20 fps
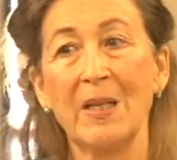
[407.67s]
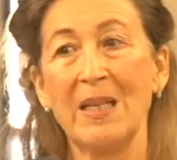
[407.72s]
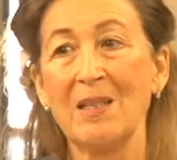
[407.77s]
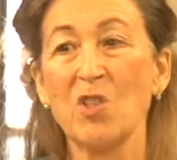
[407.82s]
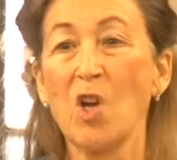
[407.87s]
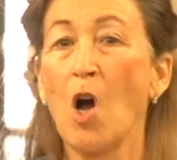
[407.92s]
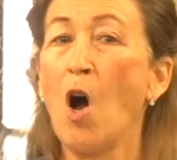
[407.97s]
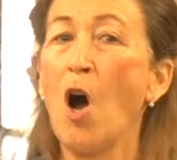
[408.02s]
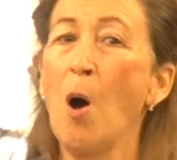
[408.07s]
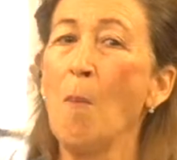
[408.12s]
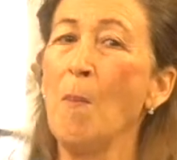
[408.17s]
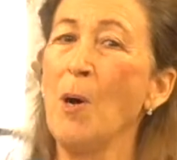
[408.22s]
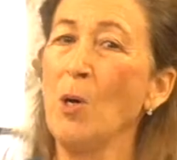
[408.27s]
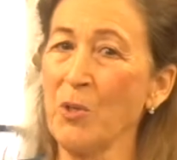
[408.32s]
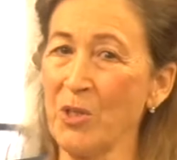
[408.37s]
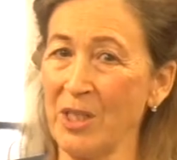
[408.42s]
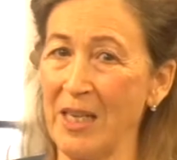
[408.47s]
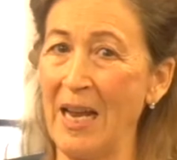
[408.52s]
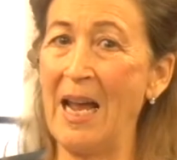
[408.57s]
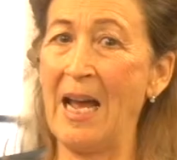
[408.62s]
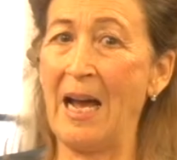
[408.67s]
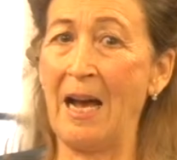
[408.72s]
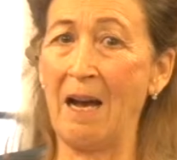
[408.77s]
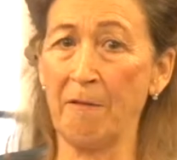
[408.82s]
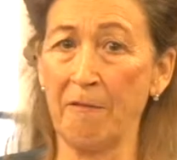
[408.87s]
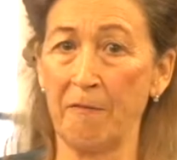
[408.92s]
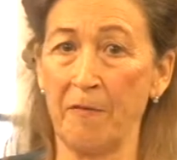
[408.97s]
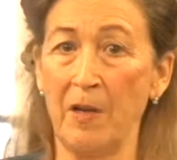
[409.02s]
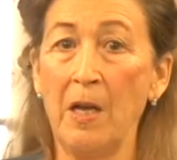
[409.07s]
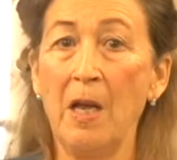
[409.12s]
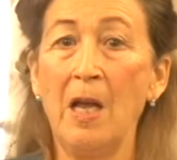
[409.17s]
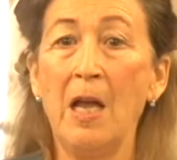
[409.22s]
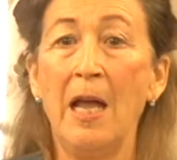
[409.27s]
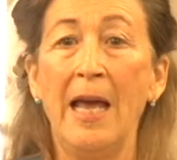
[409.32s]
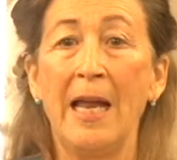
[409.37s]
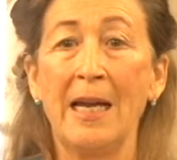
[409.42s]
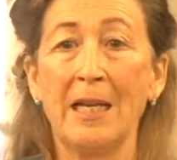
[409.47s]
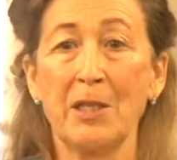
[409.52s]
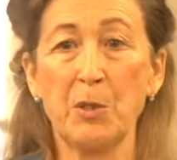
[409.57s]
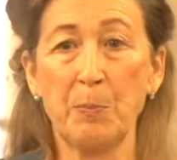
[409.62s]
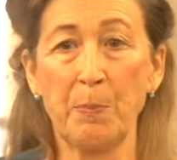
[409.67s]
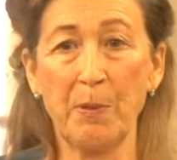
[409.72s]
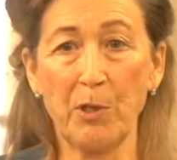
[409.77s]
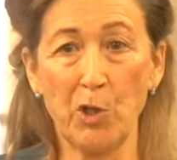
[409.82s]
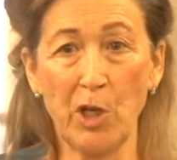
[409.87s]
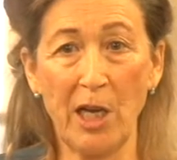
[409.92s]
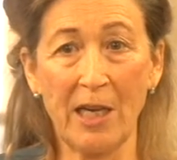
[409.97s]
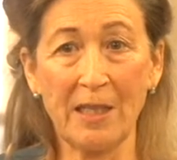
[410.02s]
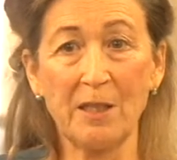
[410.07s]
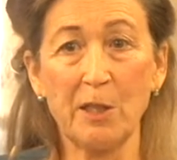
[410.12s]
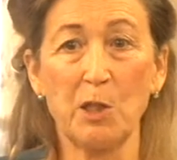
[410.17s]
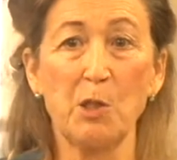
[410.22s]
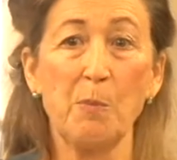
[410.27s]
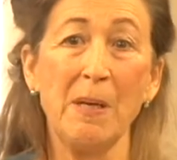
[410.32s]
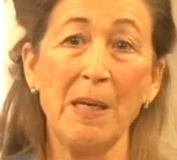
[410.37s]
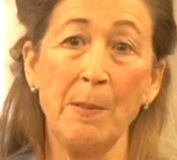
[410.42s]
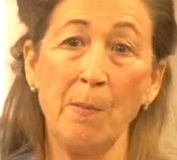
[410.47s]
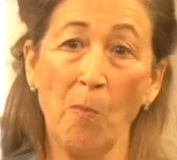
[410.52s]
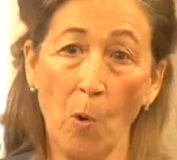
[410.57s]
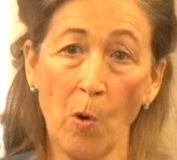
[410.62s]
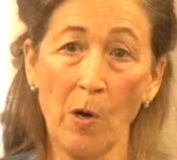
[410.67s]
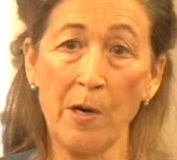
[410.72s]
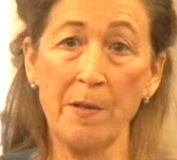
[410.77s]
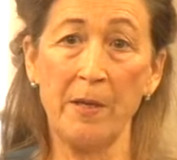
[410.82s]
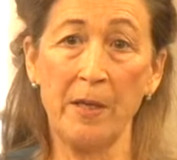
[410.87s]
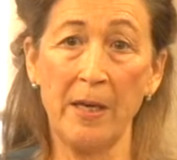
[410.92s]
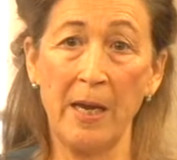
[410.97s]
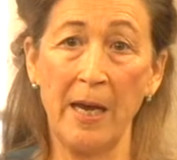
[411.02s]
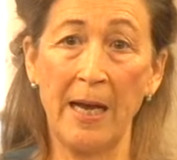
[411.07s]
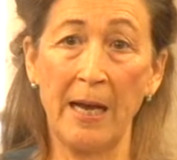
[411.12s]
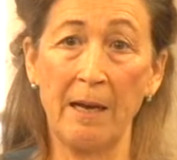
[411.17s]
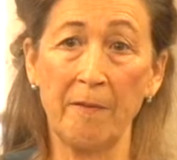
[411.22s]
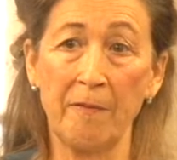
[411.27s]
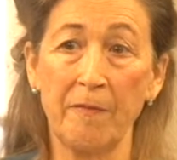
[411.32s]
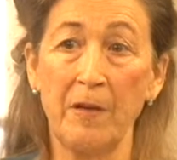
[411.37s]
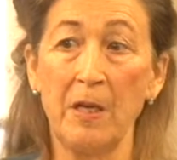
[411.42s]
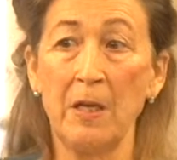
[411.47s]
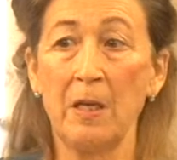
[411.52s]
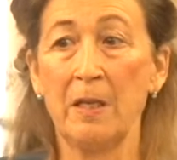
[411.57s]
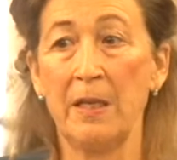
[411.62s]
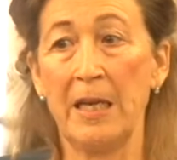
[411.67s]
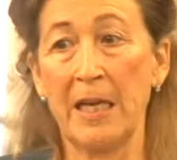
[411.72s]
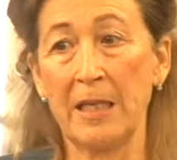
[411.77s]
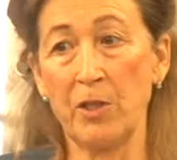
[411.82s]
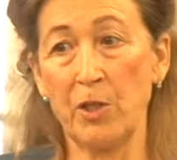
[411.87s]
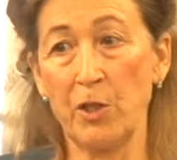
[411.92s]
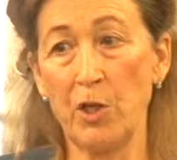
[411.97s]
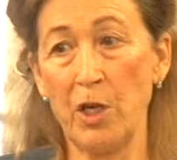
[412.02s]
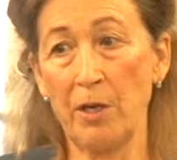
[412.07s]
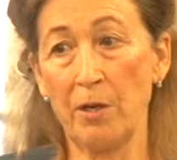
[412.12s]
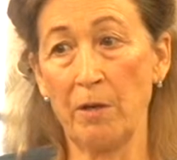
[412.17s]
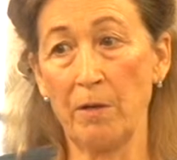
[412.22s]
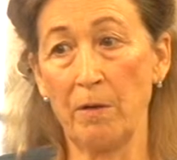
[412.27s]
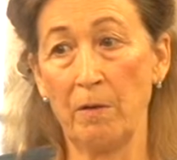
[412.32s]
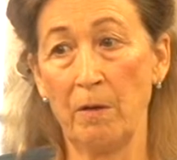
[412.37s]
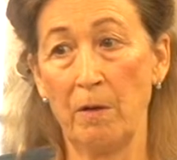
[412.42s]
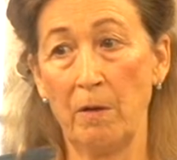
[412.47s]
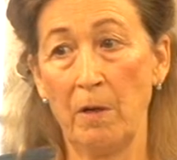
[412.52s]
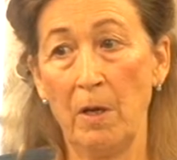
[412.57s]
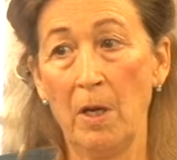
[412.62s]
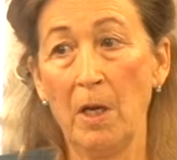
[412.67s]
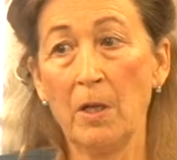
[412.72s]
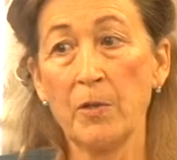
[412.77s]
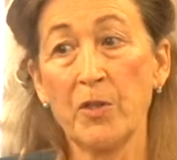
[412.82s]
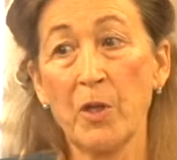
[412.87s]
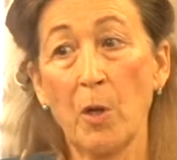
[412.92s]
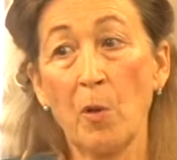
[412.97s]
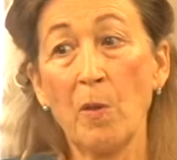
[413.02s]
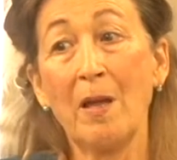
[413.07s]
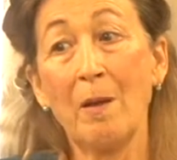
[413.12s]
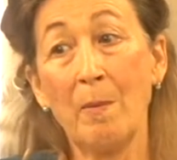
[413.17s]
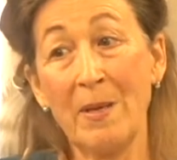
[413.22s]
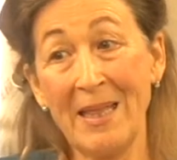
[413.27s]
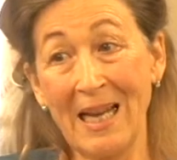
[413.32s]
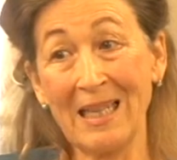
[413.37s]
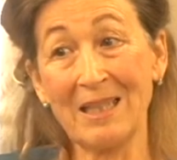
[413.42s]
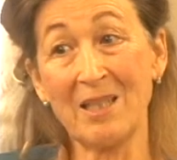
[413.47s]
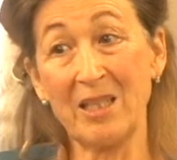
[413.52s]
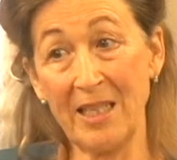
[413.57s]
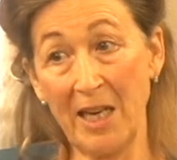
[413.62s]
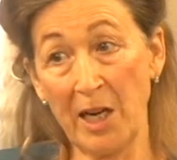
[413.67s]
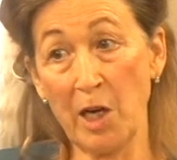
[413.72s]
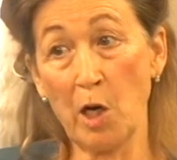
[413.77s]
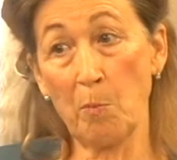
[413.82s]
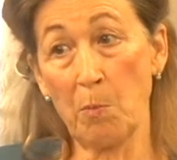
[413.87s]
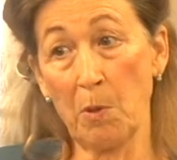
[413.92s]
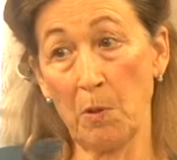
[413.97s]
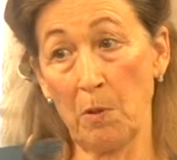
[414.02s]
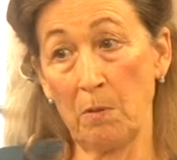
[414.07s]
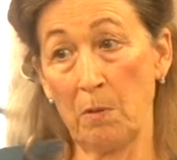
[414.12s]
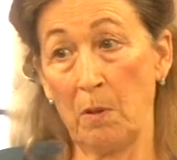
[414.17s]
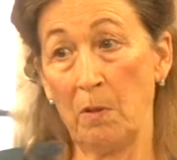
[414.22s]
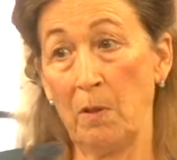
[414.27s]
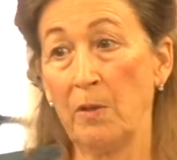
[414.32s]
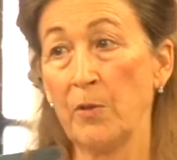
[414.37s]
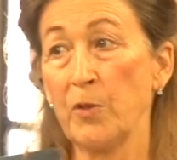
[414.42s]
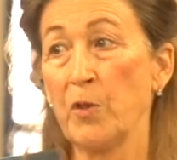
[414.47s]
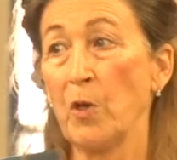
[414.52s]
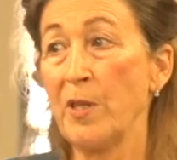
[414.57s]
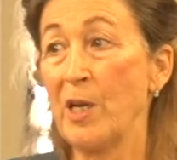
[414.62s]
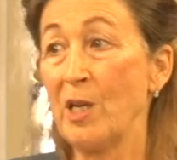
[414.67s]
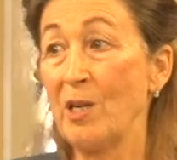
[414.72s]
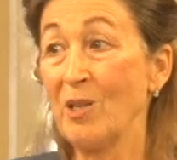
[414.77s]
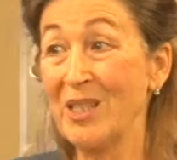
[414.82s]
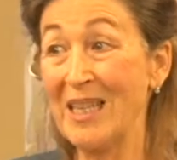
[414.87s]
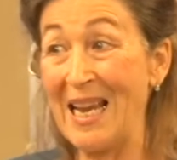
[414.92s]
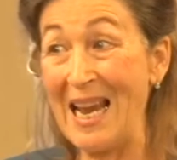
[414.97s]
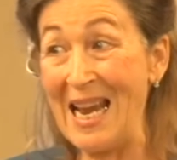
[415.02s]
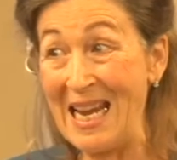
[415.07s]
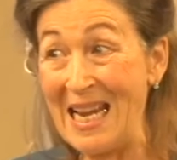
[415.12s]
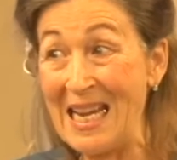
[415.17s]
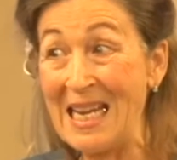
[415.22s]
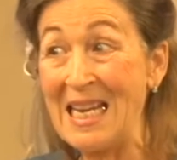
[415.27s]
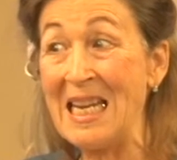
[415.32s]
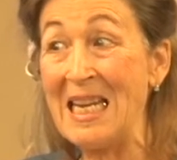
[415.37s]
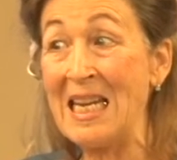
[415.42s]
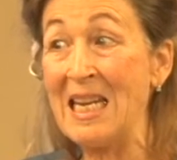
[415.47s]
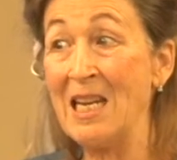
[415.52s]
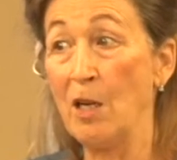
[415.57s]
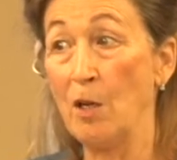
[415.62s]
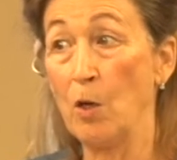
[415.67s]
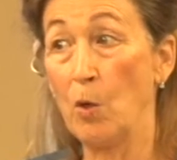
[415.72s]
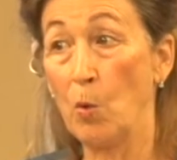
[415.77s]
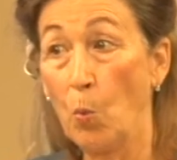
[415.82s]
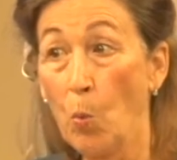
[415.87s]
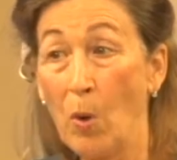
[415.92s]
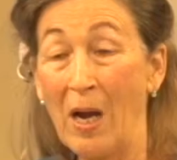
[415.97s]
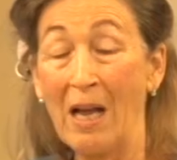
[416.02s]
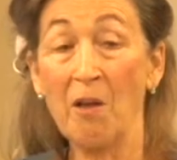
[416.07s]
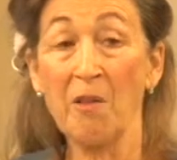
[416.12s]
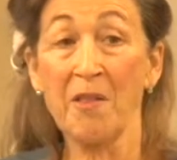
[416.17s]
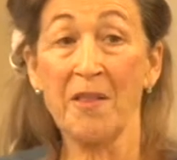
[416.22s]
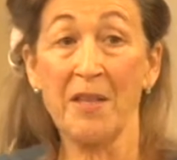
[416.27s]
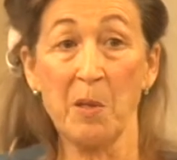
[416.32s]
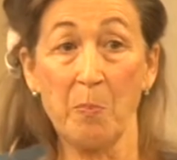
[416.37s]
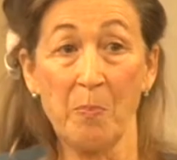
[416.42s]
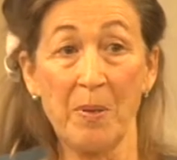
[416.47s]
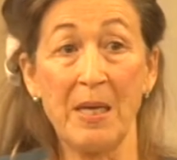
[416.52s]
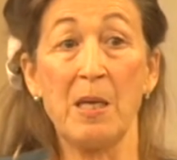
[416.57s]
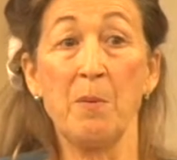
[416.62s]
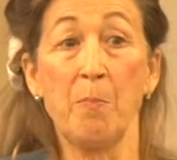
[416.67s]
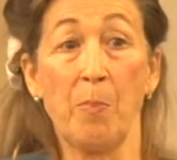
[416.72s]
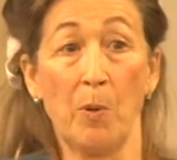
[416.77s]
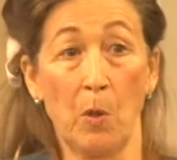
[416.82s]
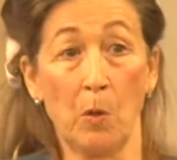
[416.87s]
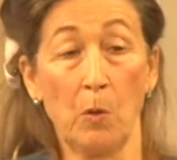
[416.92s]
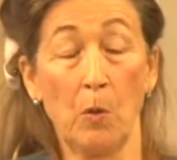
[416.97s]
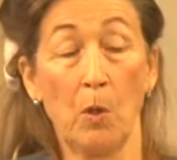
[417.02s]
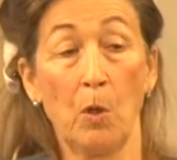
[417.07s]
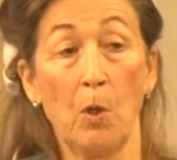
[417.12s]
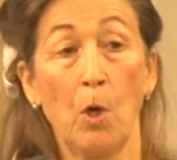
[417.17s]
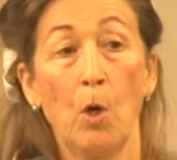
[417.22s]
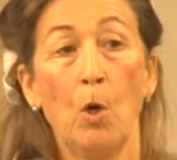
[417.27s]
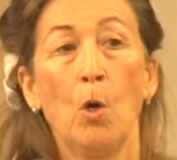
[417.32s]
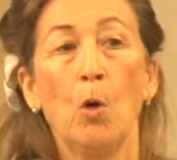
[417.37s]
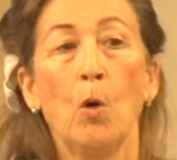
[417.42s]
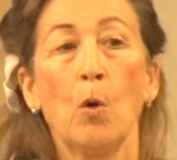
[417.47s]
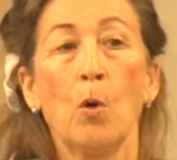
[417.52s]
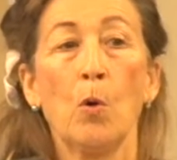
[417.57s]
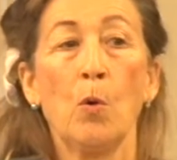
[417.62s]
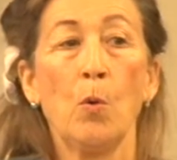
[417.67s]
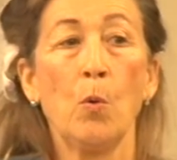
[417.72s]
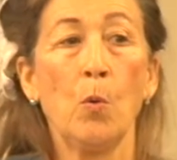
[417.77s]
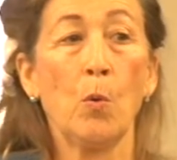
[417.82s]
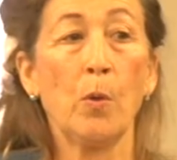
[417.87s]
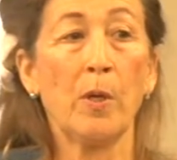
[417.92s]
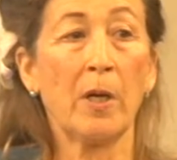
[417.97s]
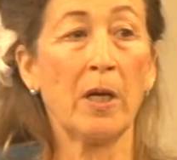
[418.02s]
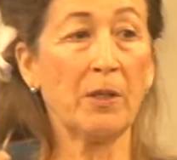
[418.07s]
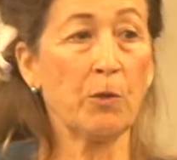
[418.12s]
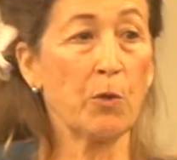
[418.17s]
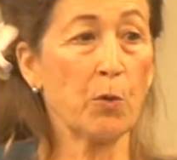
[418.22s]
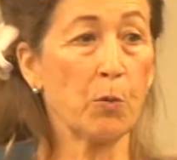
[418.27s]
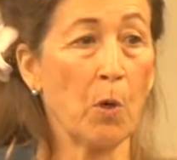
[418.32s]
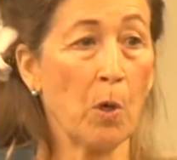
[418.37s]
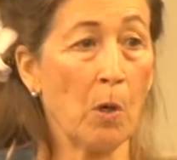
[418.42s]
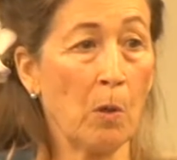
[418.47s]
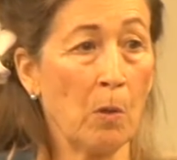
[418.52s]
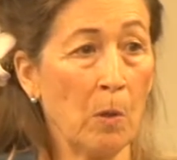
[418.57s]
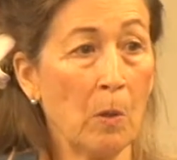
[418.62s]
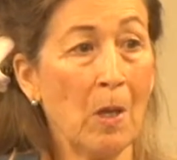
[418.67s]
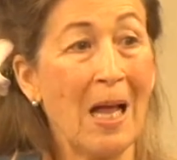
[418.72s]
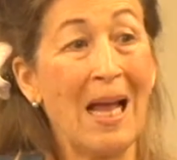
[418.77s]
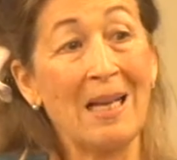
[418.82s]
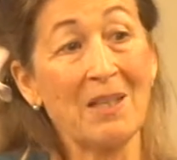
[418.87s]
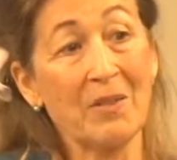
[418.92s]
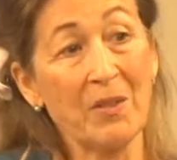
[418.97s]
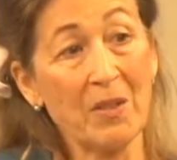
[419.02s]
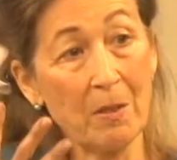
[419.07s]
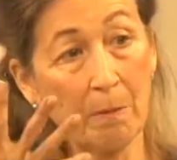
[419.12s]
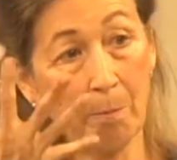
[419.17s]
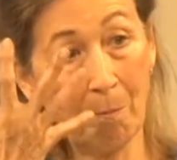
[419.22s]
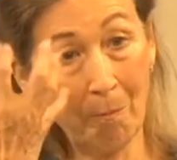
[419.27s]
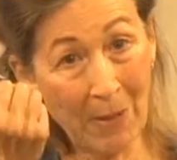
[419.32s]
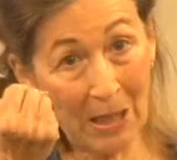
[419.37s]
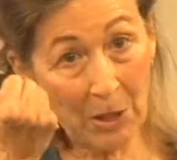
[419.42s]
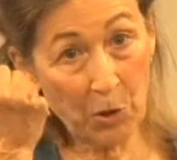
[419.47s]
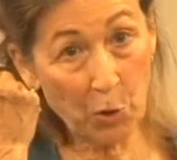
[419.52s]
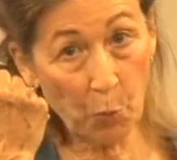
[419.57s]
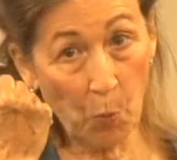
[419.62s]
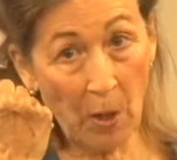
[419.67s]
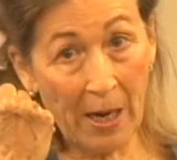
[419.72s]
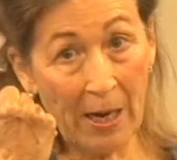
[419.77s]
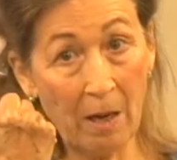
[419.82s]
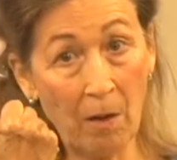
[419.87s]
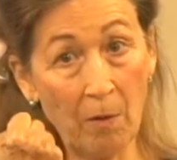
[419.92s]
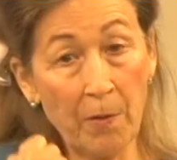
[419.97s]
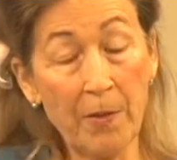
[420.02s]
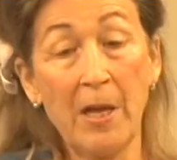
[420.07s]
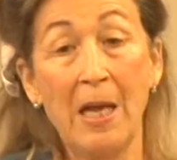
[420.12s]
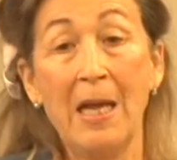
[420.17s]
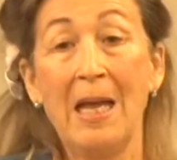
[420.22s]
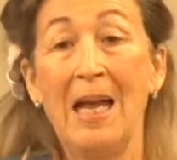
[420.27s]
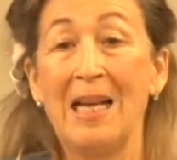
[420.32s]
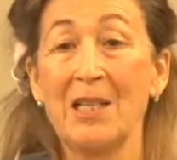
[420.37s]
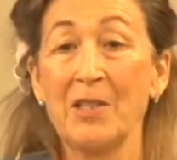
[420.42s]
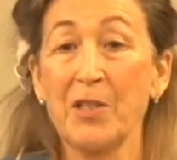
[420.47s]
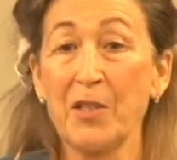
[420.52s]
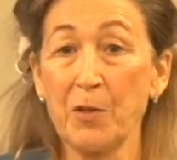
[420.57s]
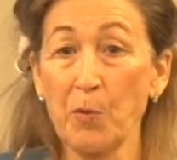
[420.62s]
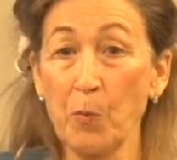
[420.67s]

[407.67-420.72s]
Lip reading: It's almost half, and it's projected to be more than half next year. So, I mean, that's terrible. So there's 80 wealthy people who control as much wealth as